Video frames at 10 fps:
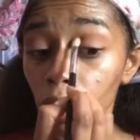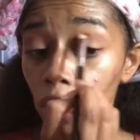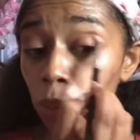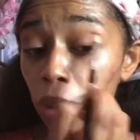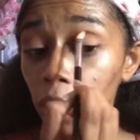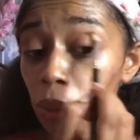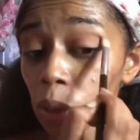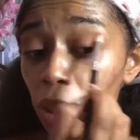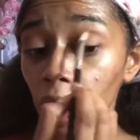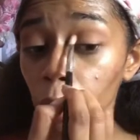just playing with
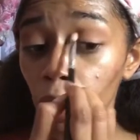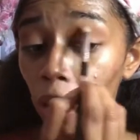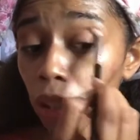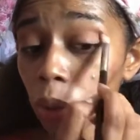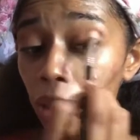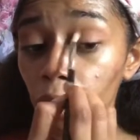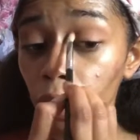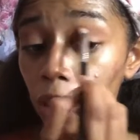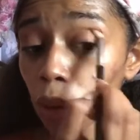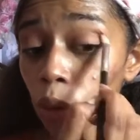some makeup and talking about a
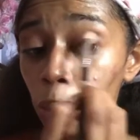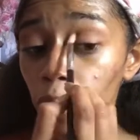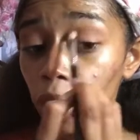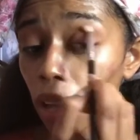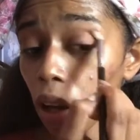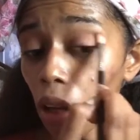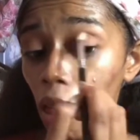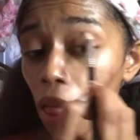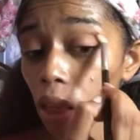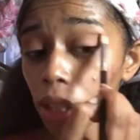really cool movie,
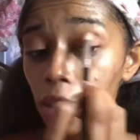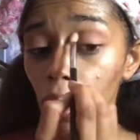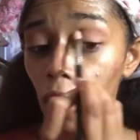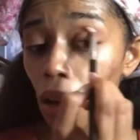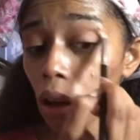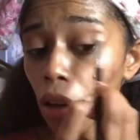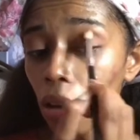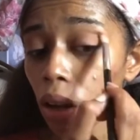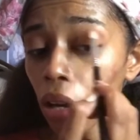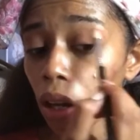that's all.
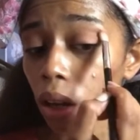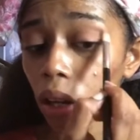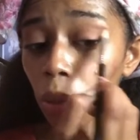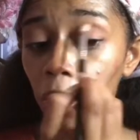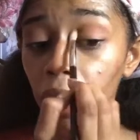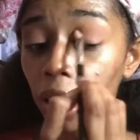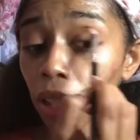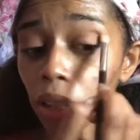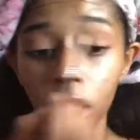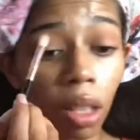But yeah,
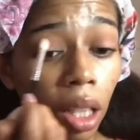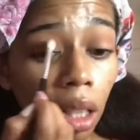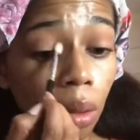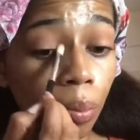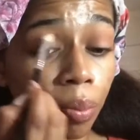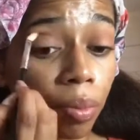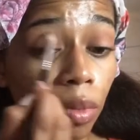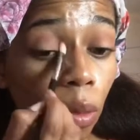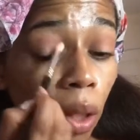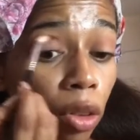so they
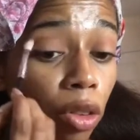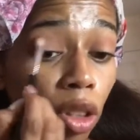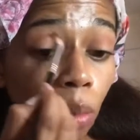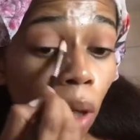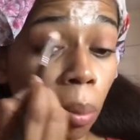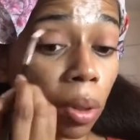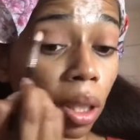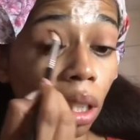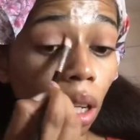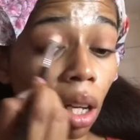wander to this
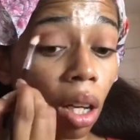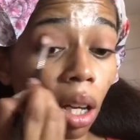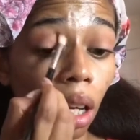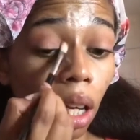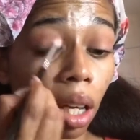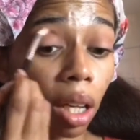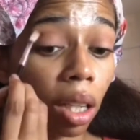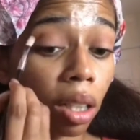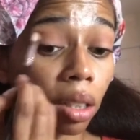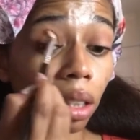property,
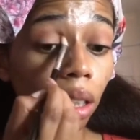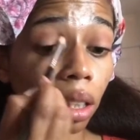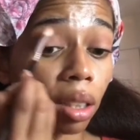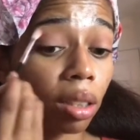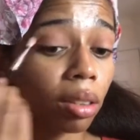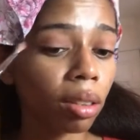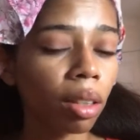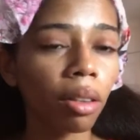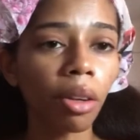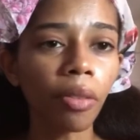and
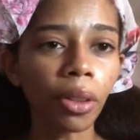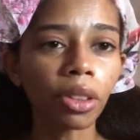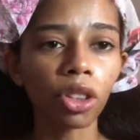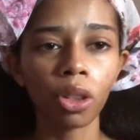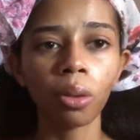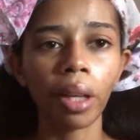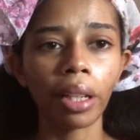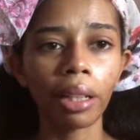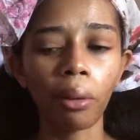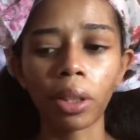the first two that
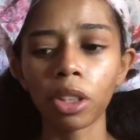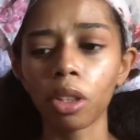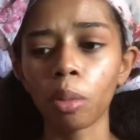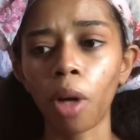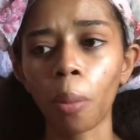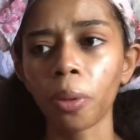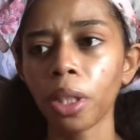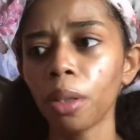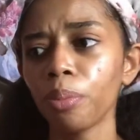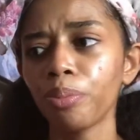get onto the
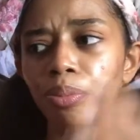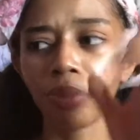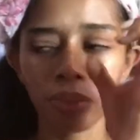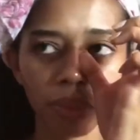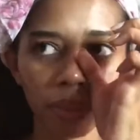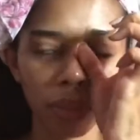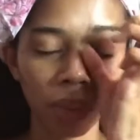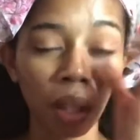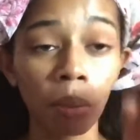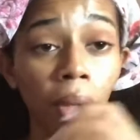property,
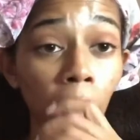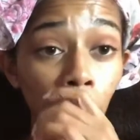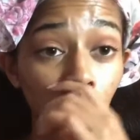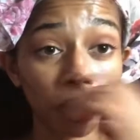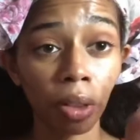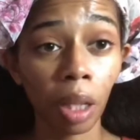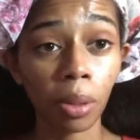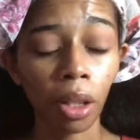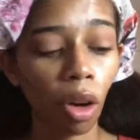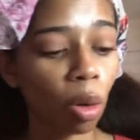I am not remembering their names
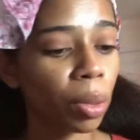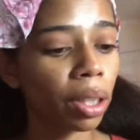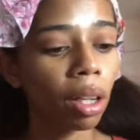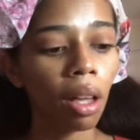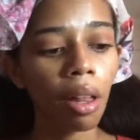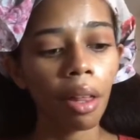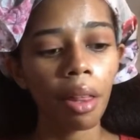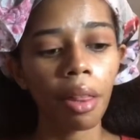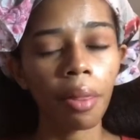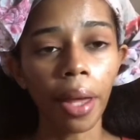at all, but
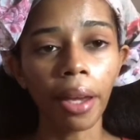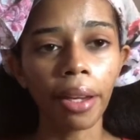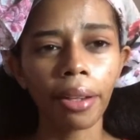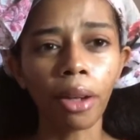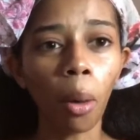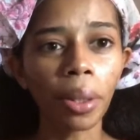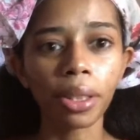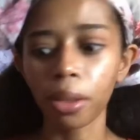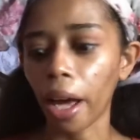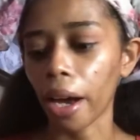they go
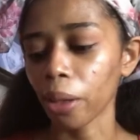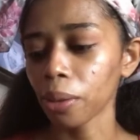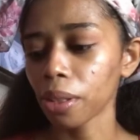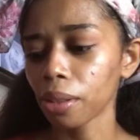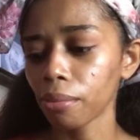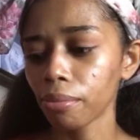into the house.